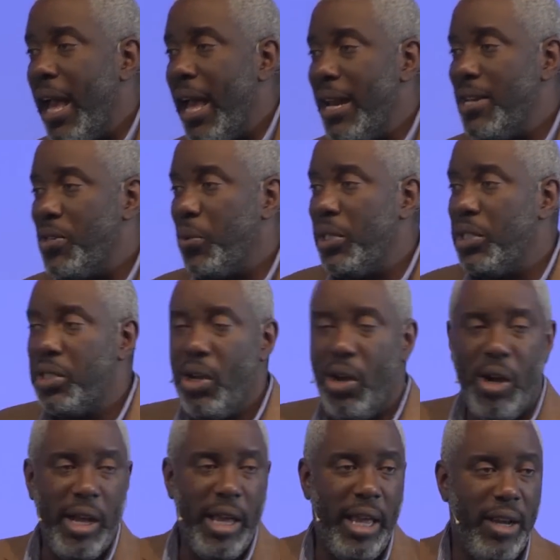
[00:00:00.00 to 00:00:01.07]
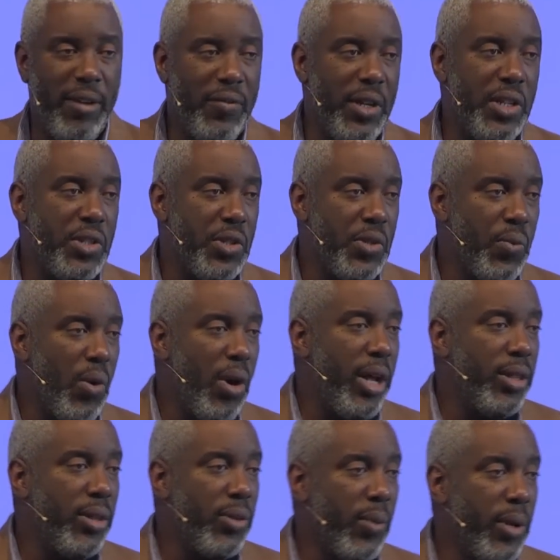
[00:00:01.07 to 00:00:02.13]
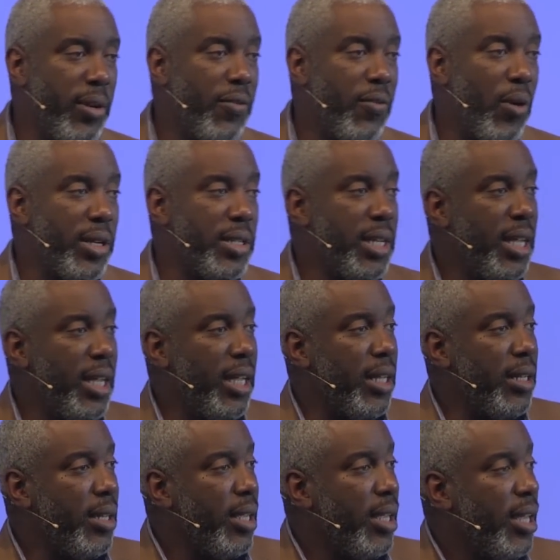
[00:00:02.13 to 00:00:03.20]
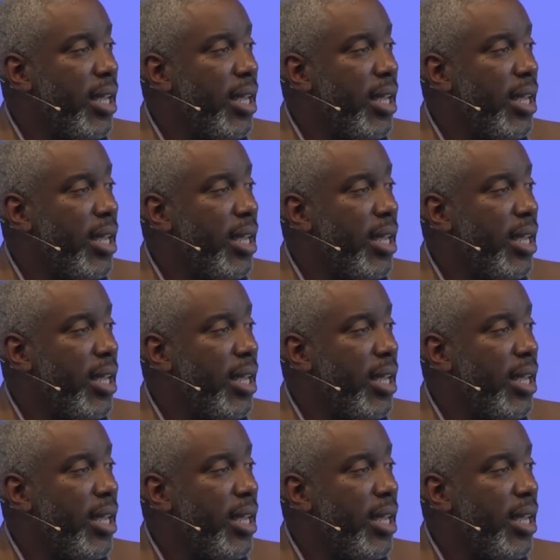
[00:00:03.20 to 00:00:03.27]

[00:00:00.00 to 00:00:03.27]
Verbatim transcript: And as we saw in Ephesians 1 3 to 14,